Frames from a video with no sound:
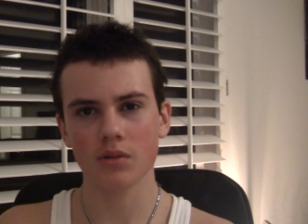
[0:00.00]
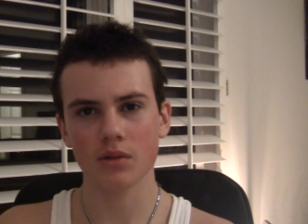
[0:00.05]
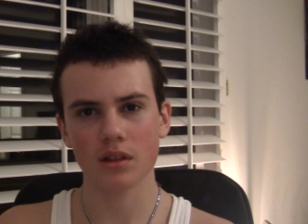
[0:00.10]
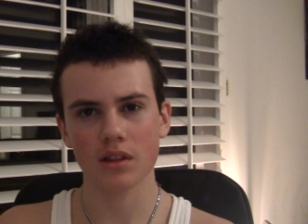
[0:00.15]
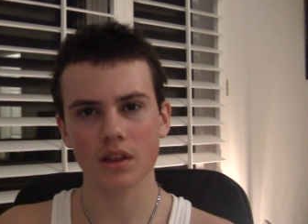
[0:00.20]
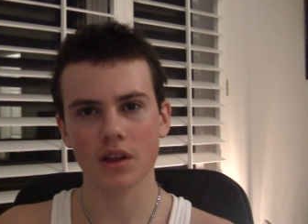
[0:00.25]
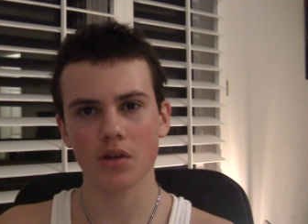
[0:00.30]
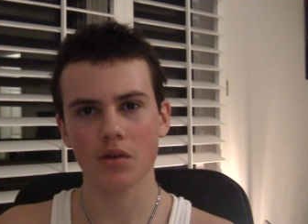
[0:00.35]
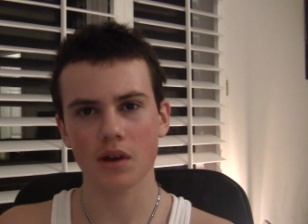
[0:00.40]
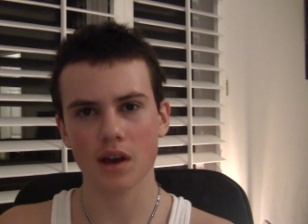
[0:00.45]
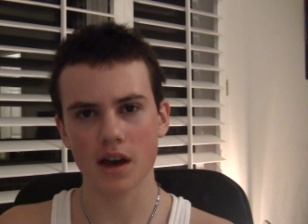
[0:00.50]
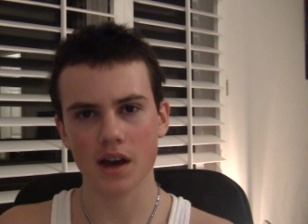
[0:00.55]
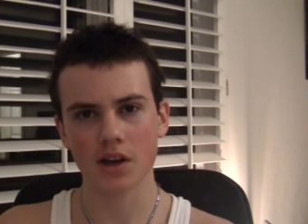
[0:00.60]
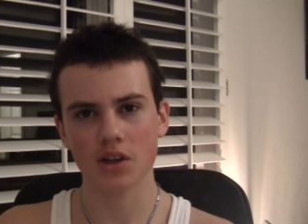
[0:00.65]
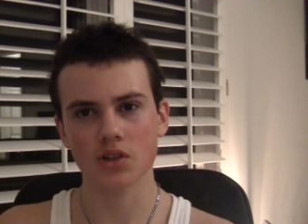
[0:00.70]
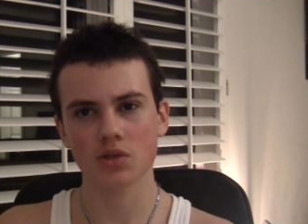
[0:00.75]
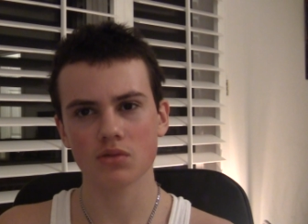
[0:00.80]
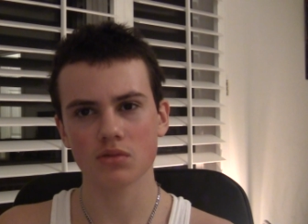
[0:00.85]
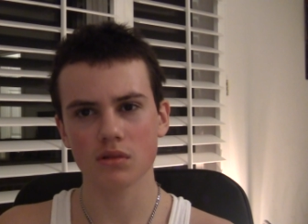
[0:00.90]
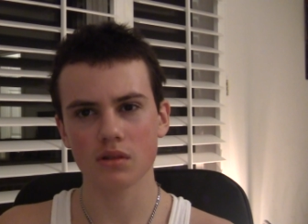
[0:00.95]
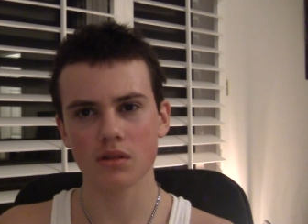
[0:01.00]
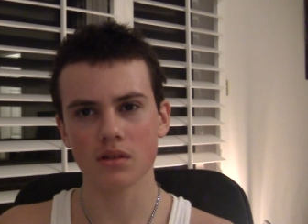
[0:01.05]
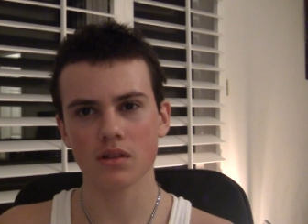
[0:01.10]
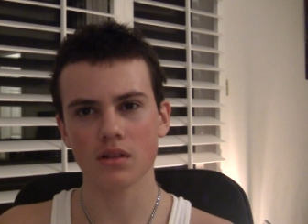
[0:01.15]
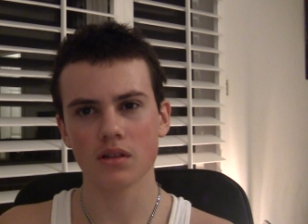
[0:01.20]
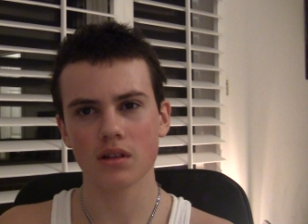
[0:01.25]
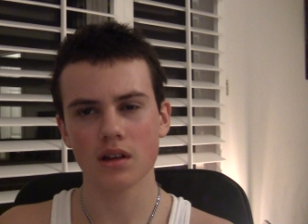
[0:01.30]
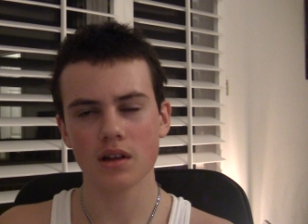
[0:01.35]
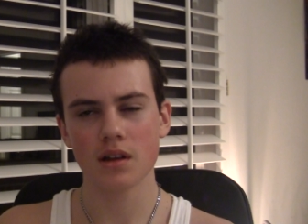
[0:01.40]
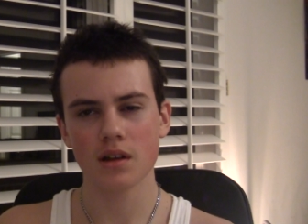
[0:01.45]
Without actual
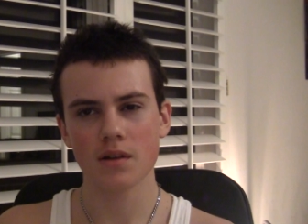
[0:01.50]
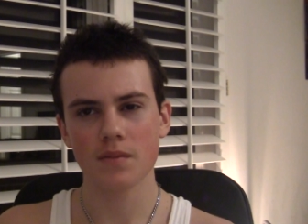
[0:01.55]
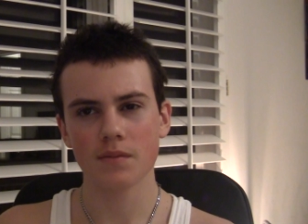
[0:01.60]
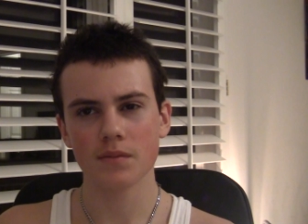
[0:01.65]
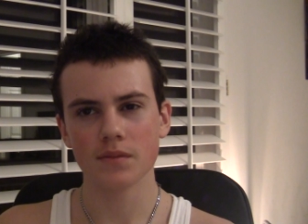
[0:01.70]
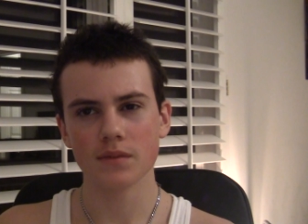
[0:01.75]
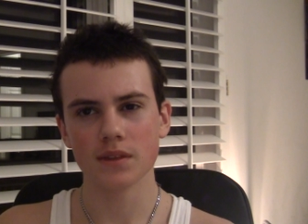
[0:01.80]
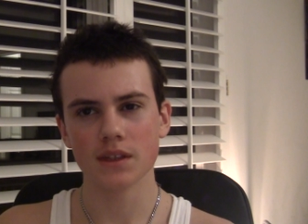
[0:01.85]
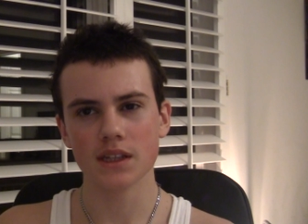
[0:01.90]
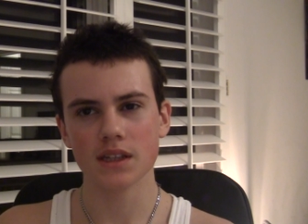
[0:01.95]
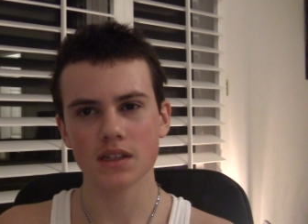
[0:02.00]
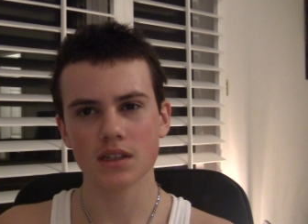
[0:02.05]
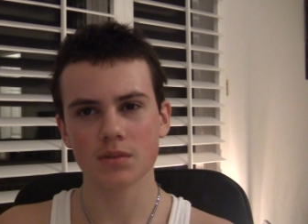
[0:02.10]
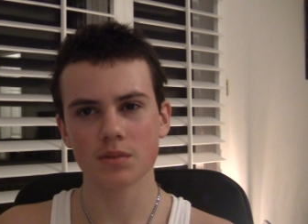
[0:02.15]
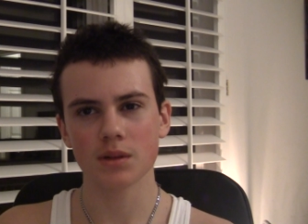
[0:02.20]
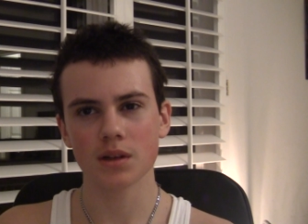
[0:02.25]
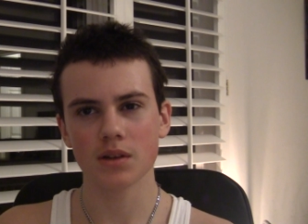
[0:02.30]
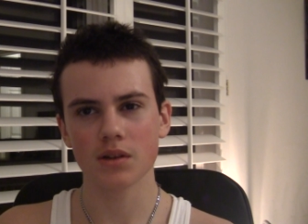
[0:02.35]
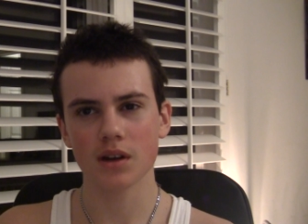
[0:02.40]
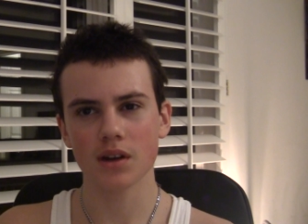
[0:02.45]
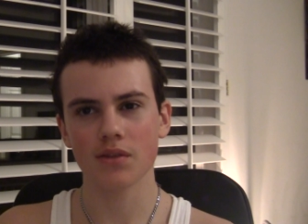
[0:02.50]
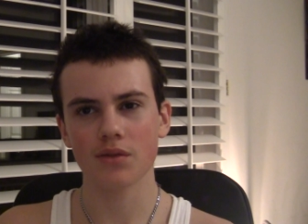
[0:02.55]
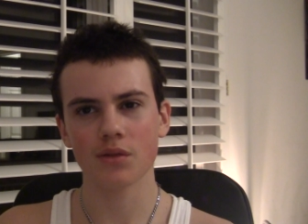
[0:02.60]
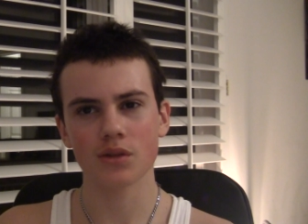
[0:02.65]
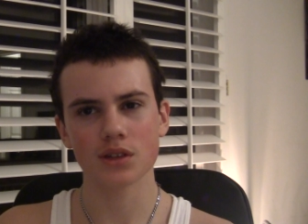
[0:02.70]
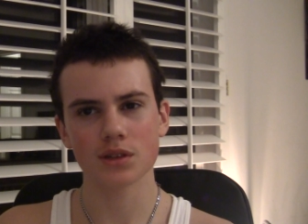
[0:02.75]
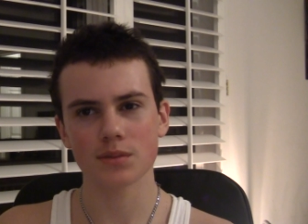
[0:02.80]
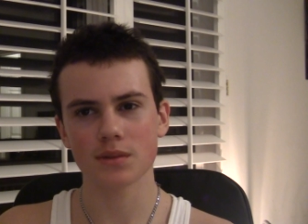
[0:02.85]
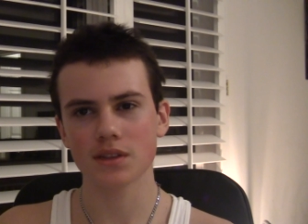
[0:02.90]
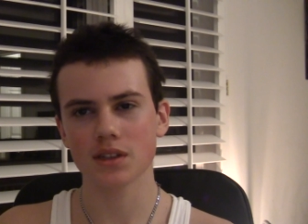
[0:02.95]
discipline, right?
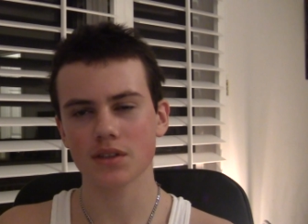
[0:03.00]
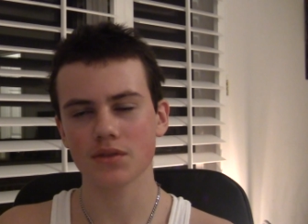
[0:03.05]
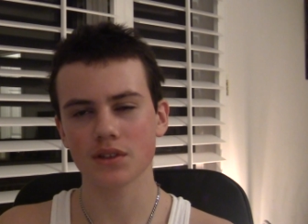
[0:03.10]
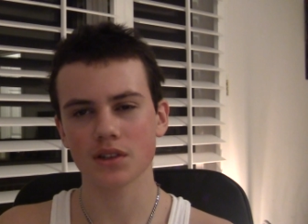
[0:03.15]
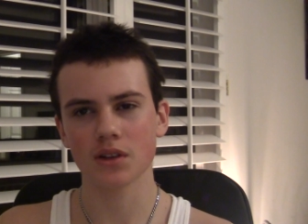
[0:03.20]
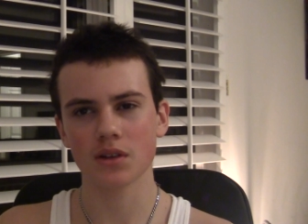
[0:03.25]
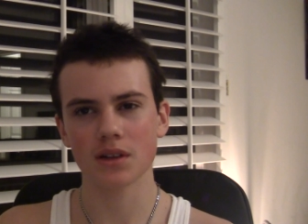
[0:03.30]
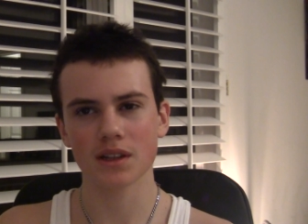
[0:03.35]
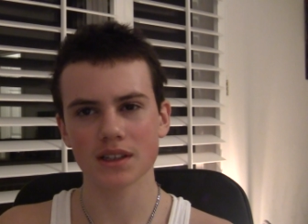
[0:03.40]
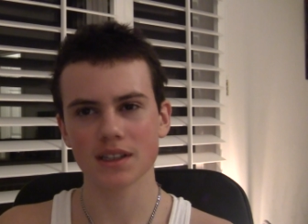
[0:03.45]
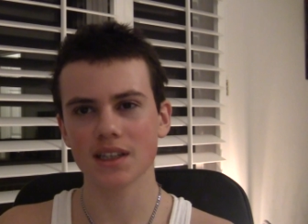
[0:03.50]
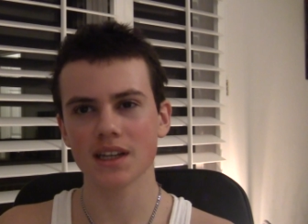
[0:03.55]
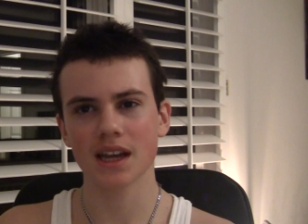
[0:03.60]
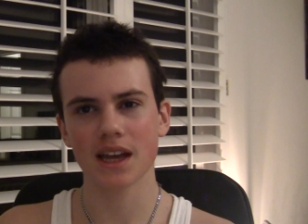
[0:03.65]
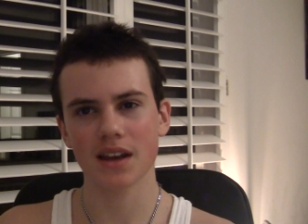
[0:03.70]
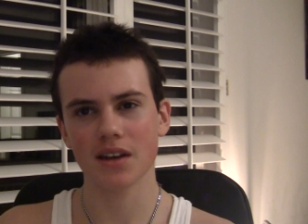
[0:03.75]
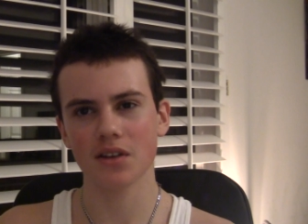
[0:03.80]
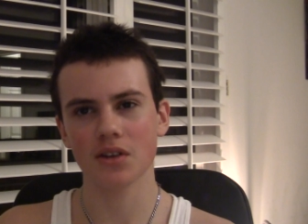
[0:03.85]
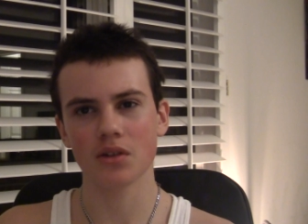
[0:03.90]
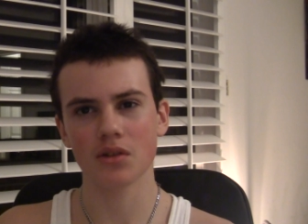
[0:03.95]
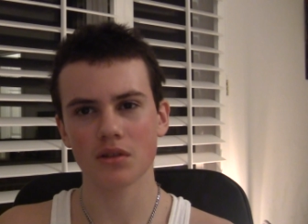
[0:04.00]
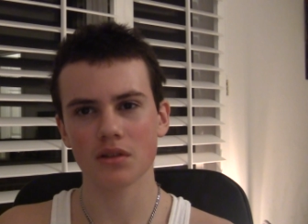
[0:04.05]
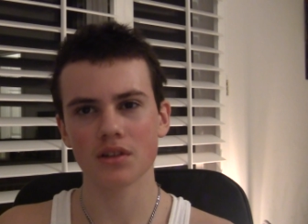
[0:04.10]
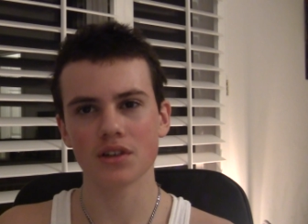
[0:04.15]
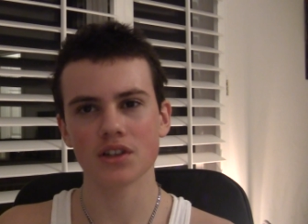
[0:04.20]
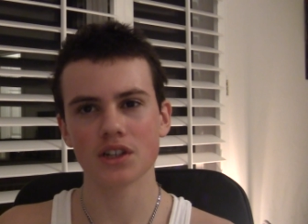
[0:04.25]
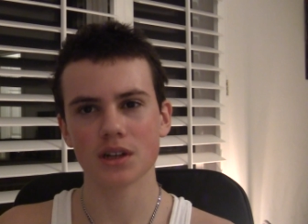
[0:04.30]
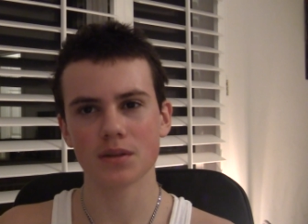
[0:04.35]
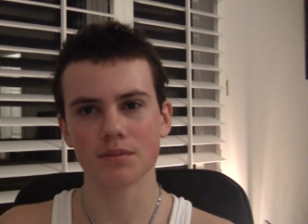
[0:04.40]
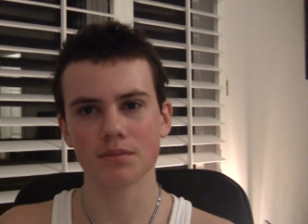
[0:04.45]
Forcing myself to go. Like today, I didn't go to the
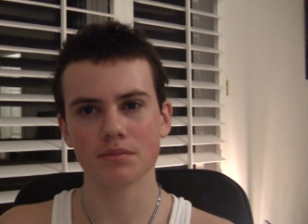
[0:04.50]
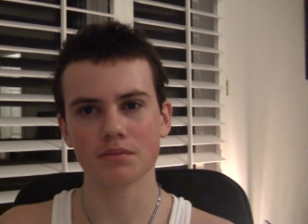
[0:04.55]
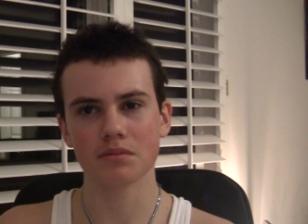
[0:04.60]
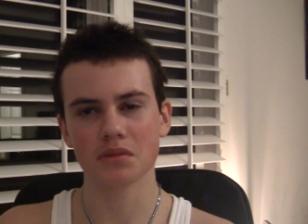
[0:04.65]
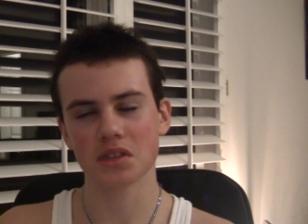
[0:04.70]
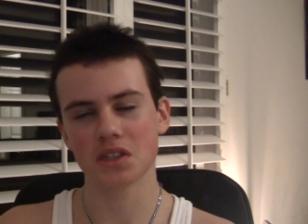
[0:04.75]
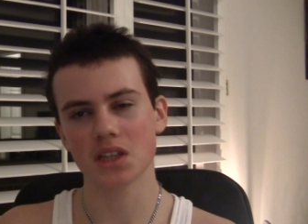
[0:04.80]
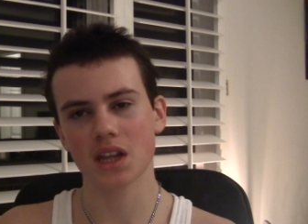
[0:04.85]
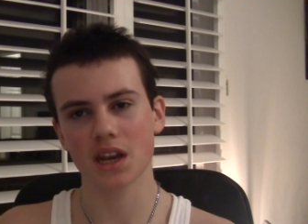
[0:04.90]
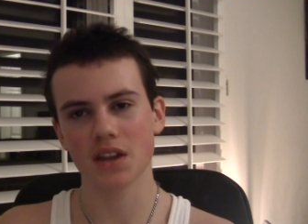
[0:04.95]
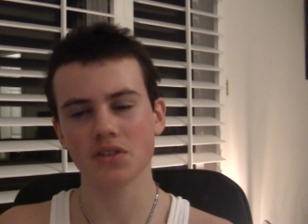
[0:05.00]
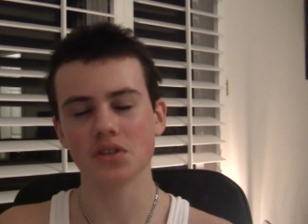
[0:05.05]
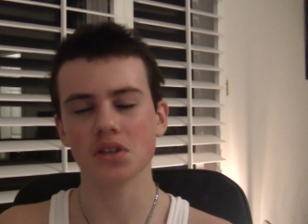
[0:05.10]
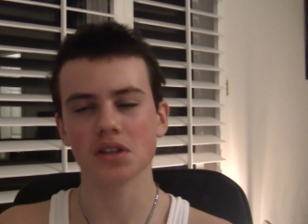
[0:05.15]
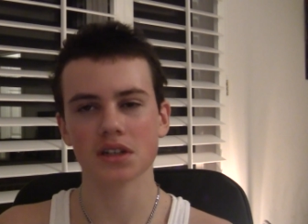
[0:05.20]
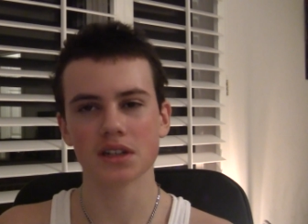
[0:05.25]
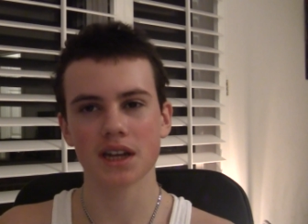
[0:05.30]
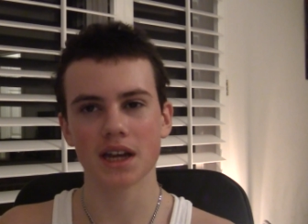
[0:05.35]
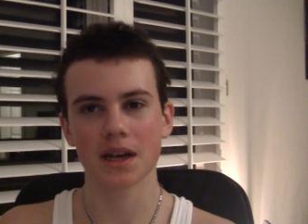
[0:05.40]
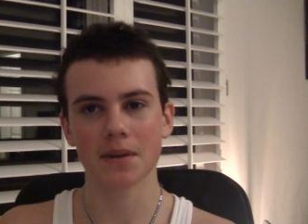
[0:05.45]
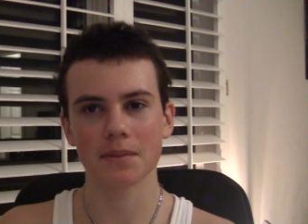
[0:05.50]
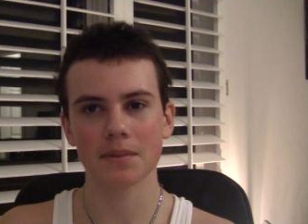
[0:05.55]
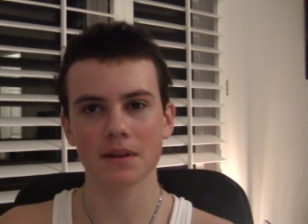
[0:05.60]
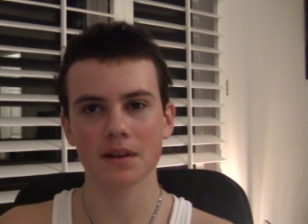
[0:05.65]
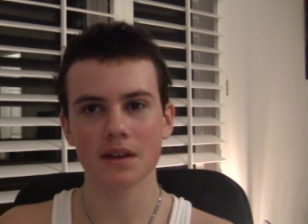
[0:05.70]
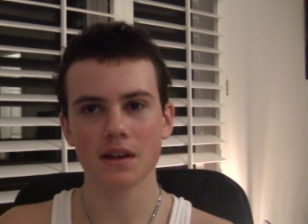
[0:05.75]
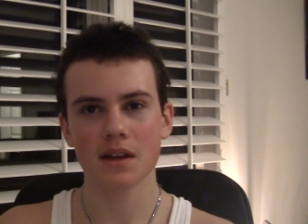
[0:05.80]
gym. Instead, I took a nap.